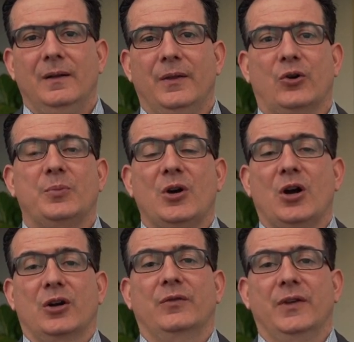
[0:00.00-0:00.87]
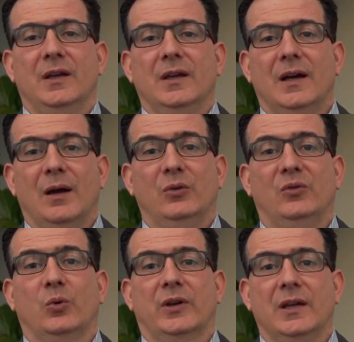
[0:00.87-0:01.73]
the cryptography I was
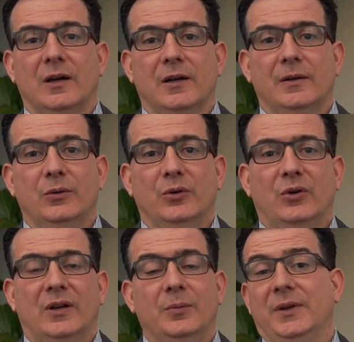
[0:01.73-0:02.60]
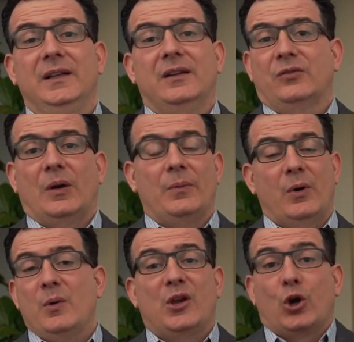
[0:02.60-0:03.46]
working on. It would completely disrupt the
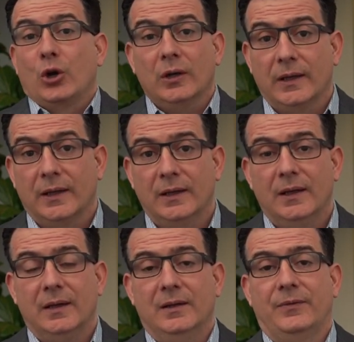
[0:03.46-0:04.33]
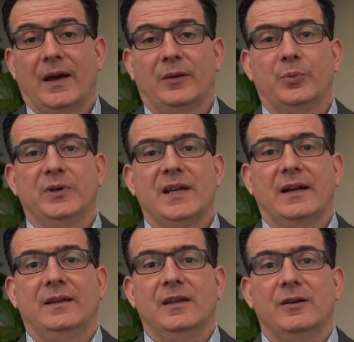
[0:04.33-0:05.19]
way we currently, in fact,
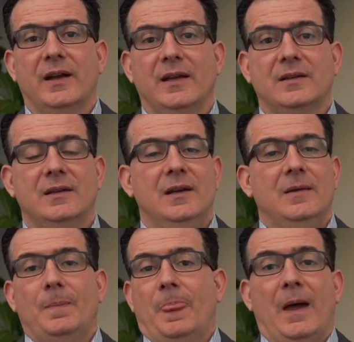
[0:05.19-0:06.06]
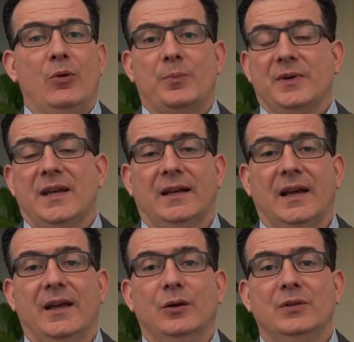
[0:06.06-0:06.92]
protect the internet. How we protect
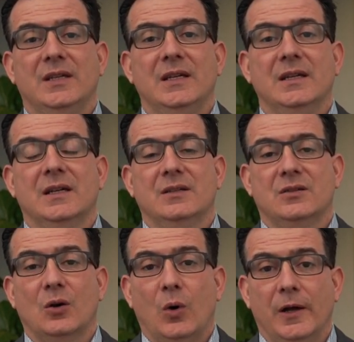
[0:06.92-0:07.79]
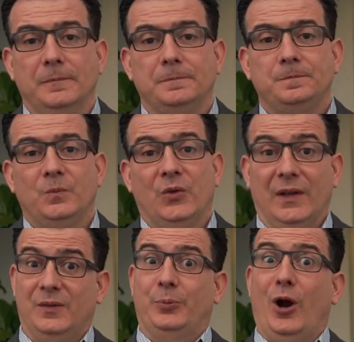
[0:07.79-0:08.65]
IoT and so on. So
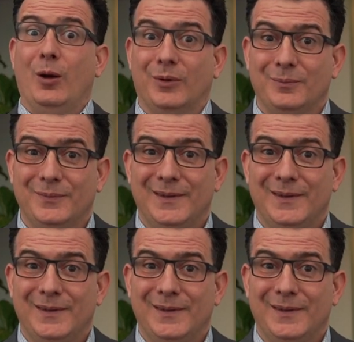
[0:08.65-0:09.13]
that's a problem.